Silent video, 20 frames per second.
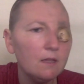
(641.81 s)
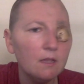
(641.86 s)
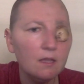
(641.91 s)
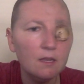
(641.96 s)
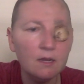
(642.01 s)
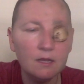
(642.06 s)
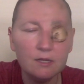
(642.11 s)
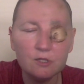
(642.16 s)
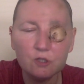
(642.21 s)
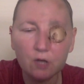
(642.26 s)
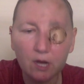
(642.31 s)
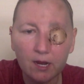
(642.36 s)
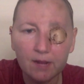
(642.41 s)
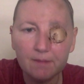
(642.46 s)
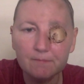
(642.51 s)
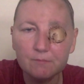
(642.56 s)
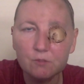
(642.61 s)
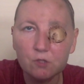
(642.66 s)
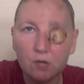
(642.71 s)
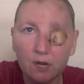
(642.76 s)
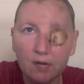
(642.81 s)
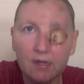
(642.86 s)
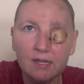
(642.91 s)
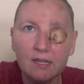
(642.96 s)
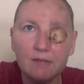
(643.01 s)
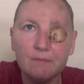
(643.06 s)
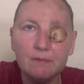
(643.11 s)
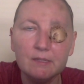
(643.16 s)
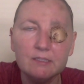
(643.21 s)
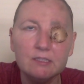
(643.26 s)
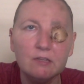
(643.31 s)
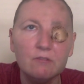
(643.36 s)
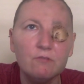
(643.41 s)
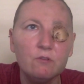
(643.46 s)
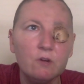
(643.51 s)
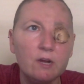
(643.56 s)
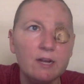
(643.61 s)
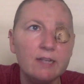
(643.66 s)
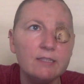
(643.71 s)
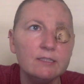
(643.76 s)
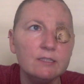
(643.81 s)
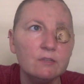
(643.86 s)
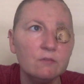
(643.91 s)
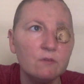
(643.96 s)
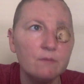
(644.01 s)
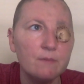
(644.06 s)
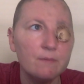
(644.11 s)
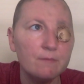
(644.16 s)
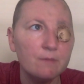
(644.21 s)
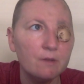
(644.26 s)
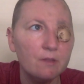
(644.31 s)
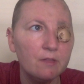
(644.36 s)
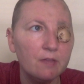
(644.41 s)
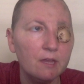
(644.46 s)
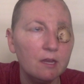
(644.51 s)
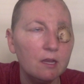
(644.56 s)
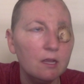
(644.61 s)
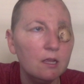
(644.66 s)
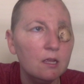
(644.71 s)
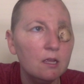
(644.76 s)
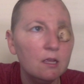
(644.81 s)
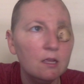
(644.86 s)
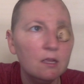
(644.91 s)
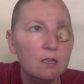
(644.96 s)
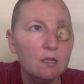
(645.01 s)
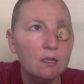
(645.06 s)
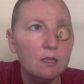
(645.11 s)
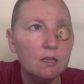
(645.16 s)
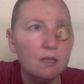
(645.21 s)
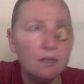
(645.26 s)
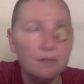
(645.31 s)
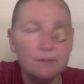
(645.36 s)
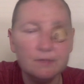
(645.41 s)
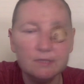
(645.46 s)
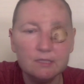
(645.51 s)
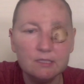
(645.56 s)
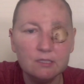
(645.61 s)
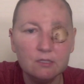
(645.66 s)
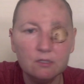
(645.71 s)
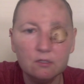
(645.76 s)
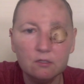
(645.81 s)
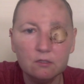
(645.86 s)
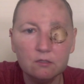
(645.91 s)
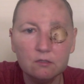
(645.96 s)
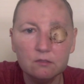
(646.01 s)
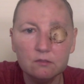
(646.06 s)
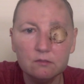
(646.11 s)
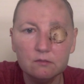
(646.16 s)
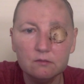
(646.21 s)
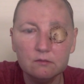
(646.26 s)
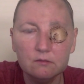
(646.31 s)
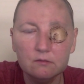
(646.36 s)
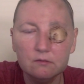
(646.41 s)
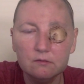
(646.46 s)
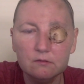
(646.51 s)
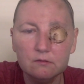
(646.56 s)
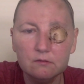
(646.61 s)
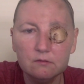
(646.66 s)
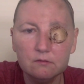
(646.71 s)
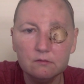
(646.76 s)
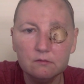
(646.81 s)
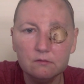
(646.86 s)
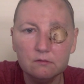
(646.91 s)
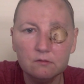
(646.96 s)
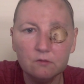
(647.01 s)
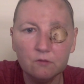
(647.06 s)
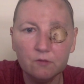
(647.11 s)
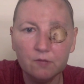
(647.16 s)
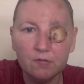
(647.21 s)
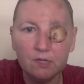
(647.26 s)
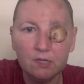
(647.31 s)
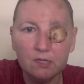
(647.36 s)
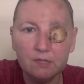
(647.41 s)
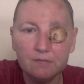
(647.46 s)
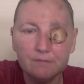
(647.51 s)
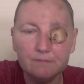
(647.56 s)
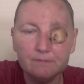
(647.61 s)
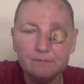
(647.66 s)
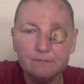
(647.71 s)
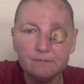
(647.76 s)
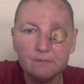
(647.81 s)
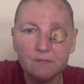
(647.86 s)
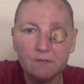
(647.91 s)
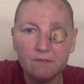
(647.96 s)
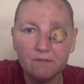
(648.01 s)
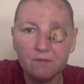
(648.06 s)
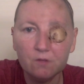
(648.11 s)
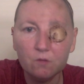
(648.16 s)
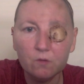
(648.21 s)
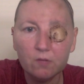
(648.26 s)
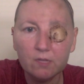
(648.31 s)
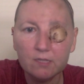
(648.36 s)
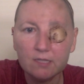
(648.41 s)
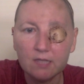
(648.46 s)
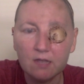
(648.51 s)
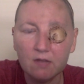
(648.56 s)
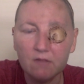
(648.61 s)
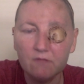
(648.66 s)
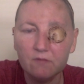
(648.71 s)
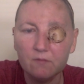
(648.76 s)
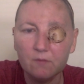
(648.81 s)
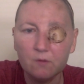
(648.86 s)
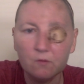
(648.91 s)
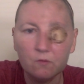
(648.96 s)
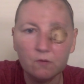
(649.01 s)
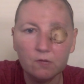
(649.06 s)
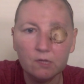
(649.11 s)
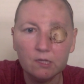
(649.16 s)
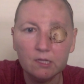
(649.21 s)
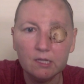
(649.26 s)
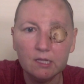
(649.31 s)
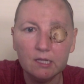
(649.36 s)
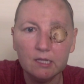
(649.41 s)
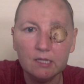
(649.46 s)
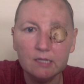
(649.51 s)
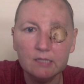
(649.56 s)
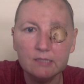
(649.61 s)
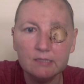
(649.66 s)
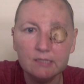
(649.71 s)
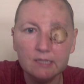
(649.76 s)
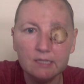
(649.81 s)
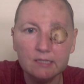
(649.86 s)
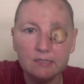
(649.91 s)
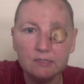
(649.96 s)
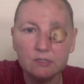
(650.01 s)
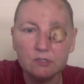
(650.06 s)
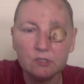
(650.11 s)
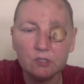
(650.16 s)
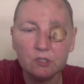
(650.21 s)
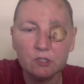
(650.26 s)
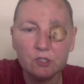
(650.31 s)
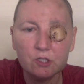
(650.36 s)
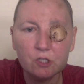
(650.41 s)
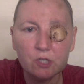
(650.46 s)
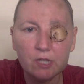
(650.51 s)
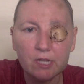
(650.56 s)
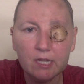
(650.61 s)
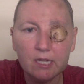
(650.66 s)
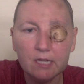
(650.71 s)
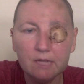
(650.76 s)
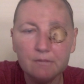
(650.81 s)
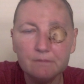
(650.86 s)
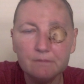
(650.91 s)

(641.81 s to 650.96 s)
And I'm trying to give myself grace and remember that I'm still only a few weeks out from a really intense surgery,